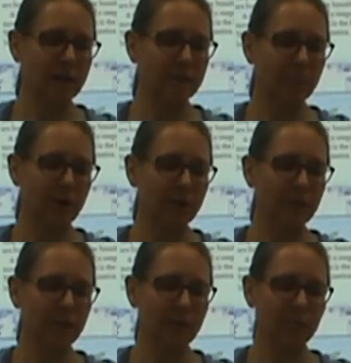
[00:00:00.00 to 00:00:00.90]
is the part
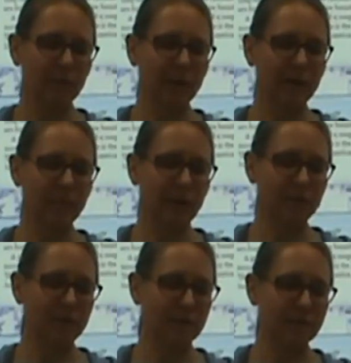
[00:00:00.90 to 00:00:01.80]
of the Himalaya
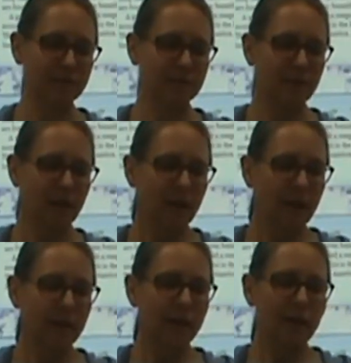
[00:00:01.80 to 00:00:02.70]
Mountains.
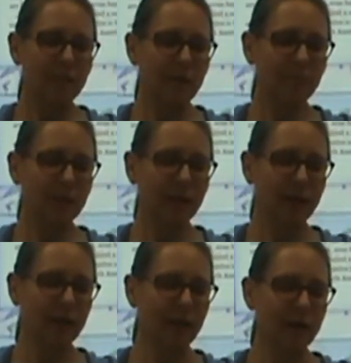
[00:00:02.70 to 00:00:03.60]
The name
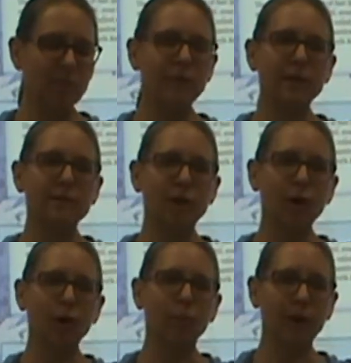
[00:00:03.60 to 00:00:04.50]
Himalaya means
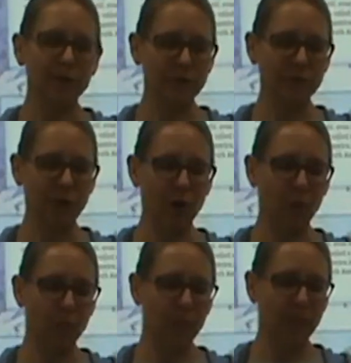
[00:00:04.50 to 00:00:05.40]
home of snow.
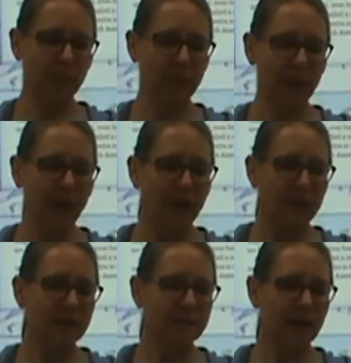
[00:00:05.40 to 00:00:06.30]

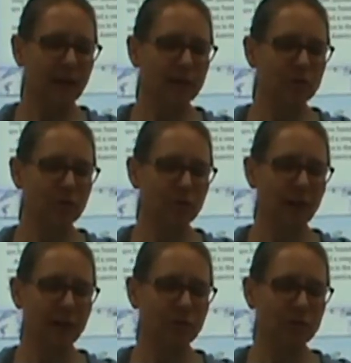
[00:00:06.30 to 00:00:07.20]
This Asian
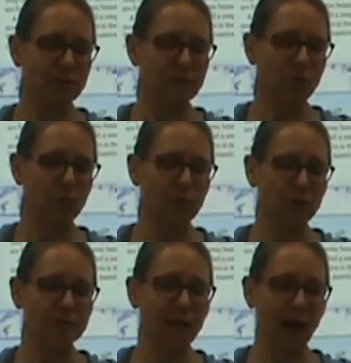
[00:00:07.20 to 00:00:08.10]
range is the
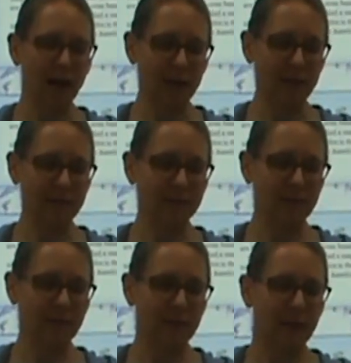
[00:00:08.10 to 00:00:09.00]
world's highest.
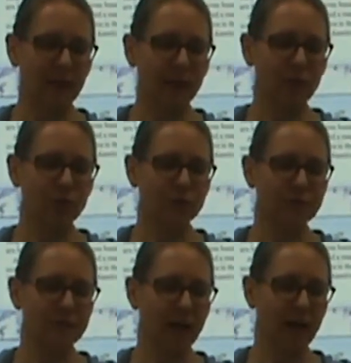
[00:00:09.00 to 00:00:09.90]
It includes
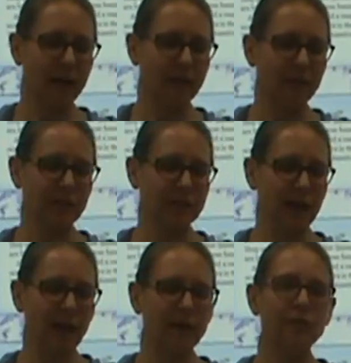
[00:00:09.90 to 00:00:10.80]
9 of the
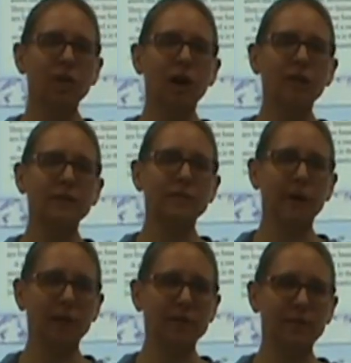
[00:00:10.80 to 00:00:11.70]
10 tallest
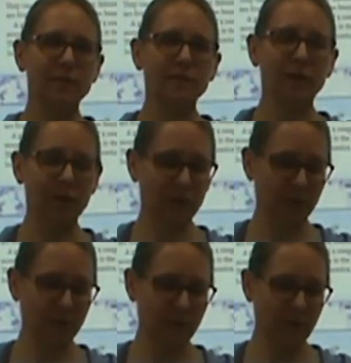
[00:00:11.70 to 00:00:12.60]
mountains on Earth.